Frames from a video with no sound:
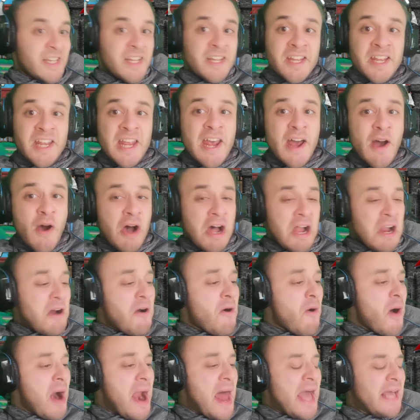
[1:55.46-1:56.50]
You
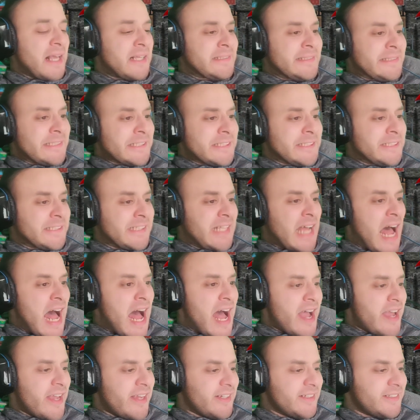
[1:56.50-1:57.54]
wreck this
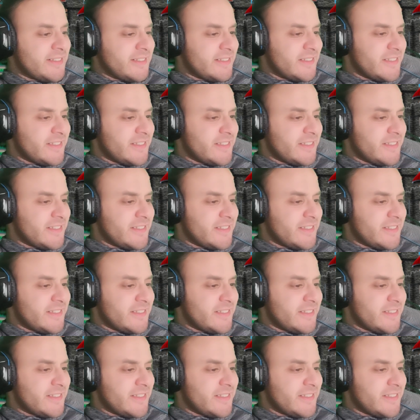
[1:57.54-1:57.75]
guy!